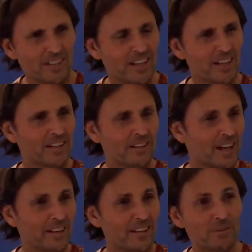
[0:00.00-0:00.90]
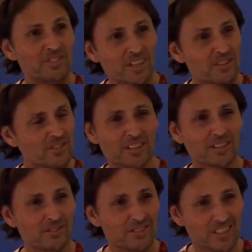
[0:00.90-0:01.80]
that there is such a
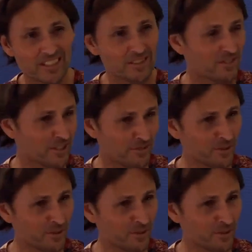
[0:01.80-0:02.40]
thing as sin and